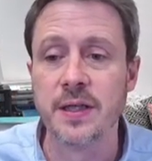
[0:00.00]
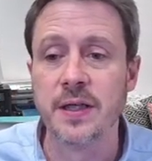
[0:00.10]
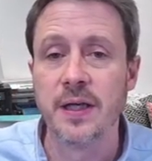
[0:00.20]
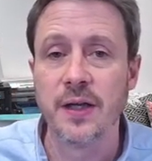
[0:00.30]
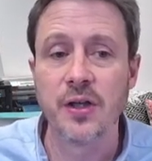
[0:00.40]

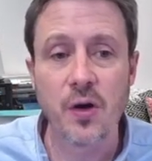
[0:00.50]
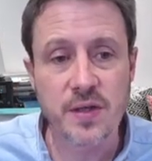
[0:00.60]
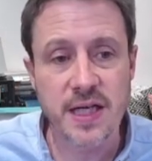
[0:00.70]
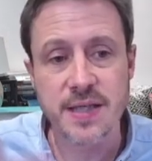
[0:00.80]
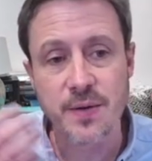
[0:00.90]
And the Old
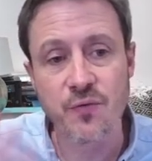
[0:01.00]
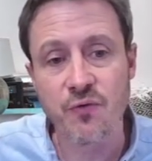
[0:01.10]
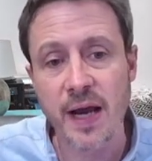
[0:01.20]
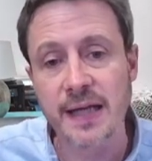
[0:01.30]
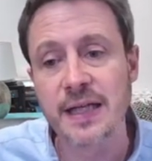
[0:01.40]
Testament
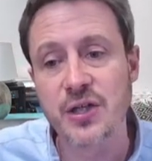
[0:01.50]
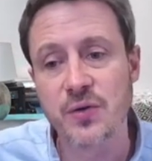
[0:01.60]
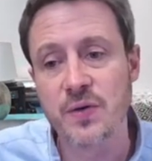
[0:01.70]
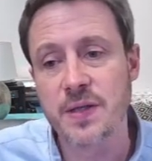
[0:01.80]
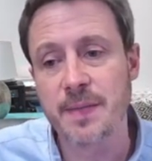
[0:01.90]
regularly
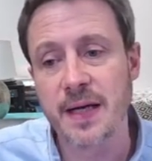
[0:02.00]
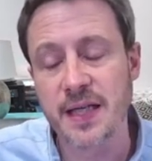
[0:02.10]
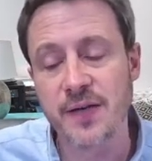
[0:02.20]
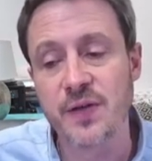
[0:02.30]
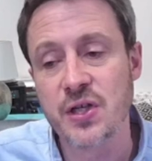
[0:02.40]
talks about
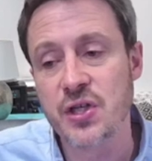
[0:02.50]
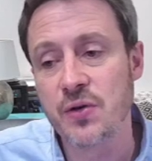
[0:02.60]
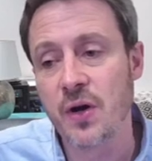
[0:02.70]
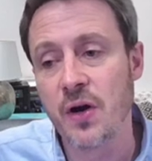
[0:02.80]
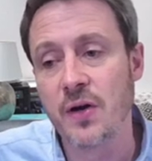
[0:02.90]
giving us new
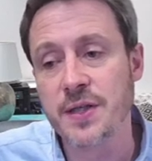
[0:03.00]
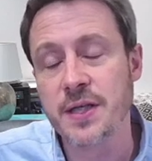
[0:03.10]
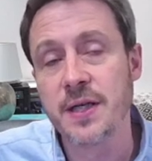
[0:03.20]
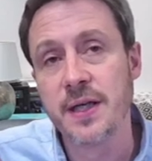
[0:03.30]
hearts.